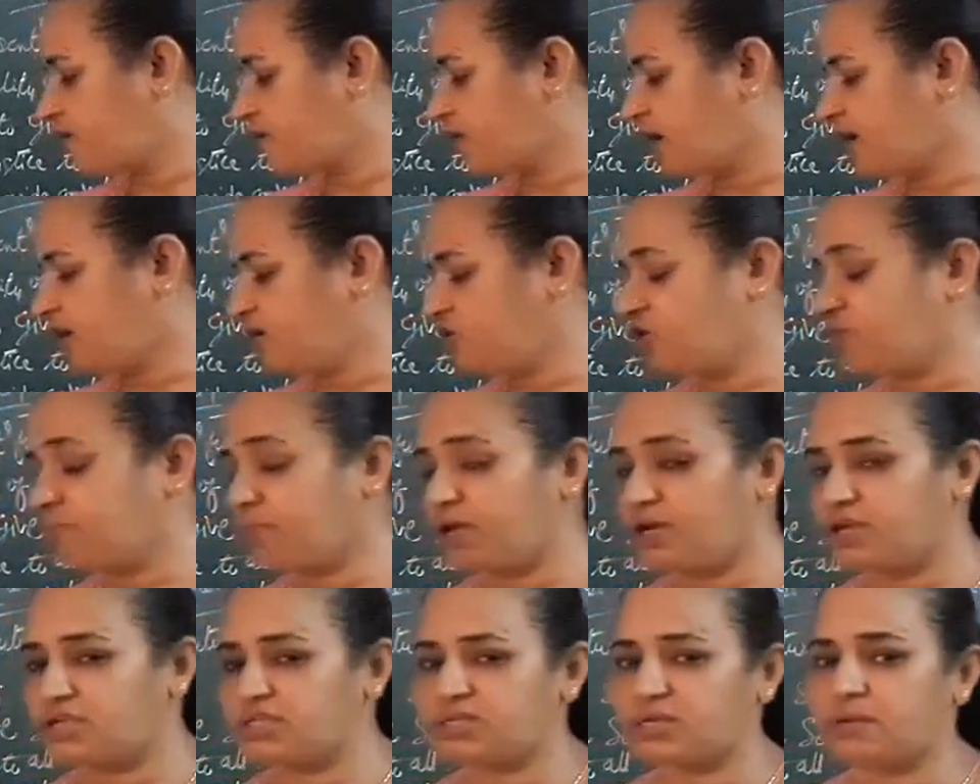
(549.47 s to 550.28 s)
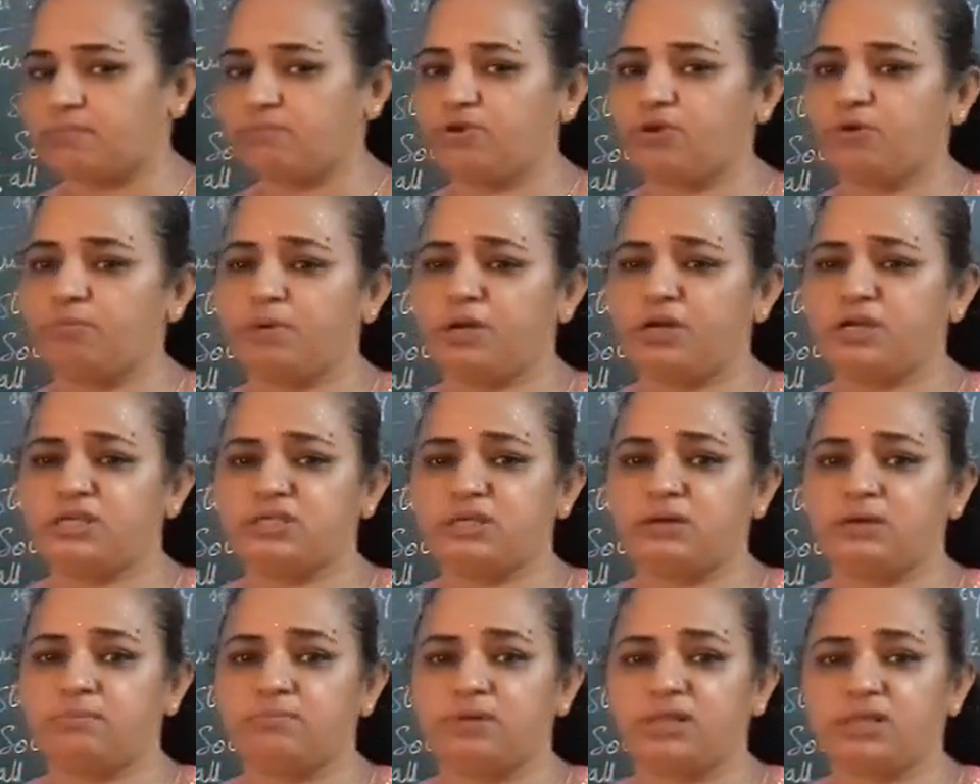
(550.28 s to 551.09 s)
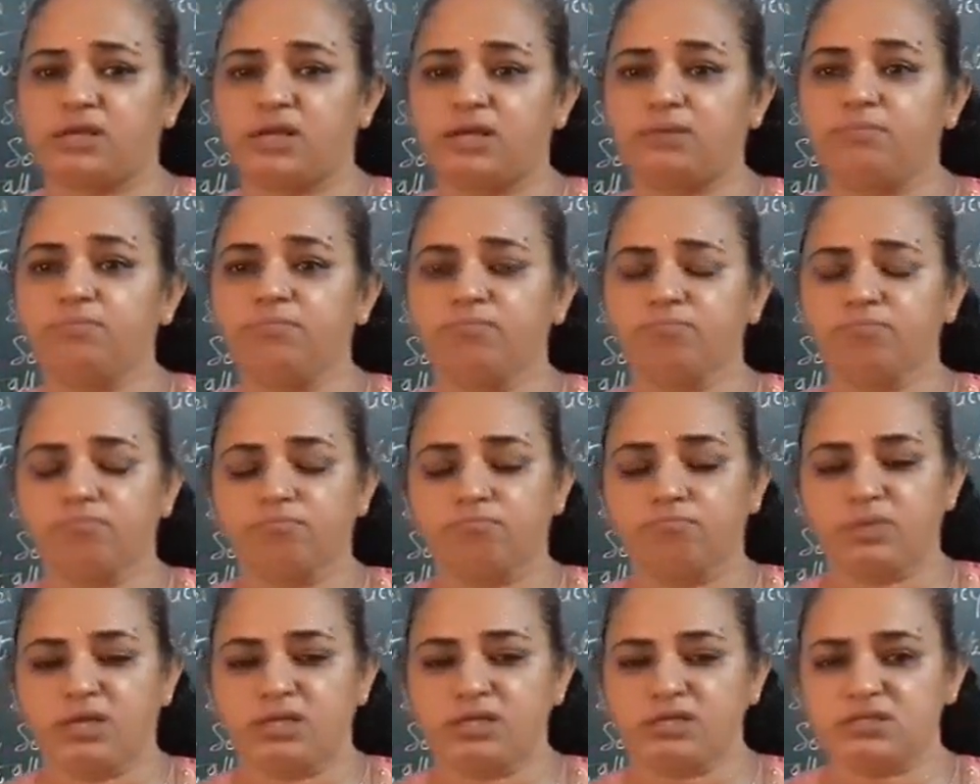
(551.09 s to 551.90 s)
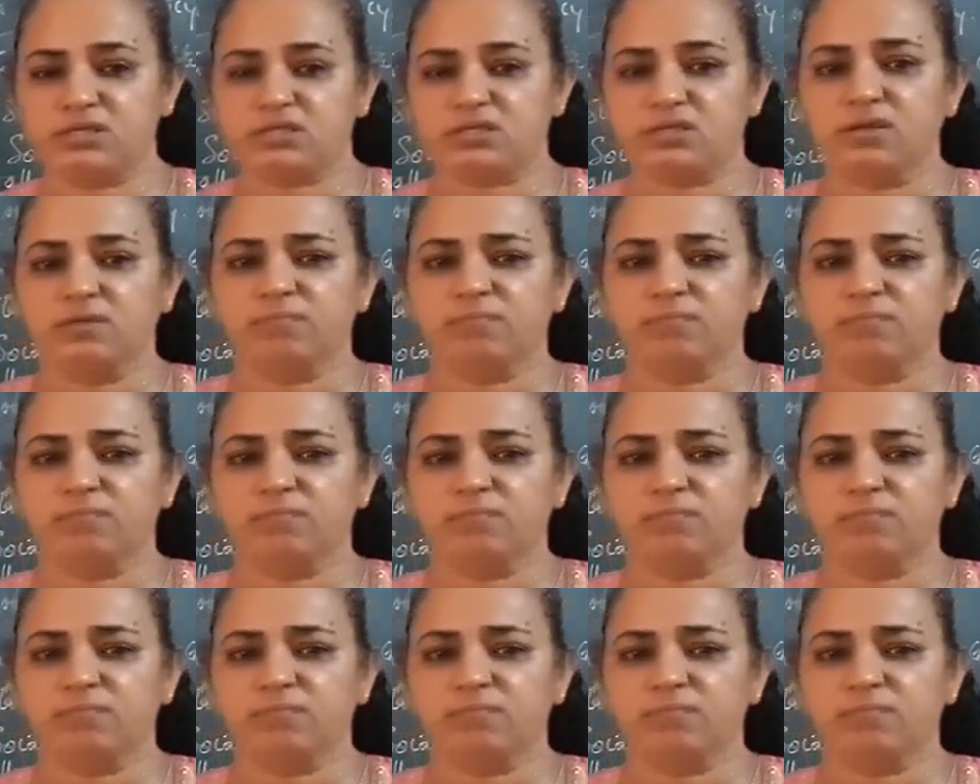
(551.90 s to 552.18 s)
that humanism matlab means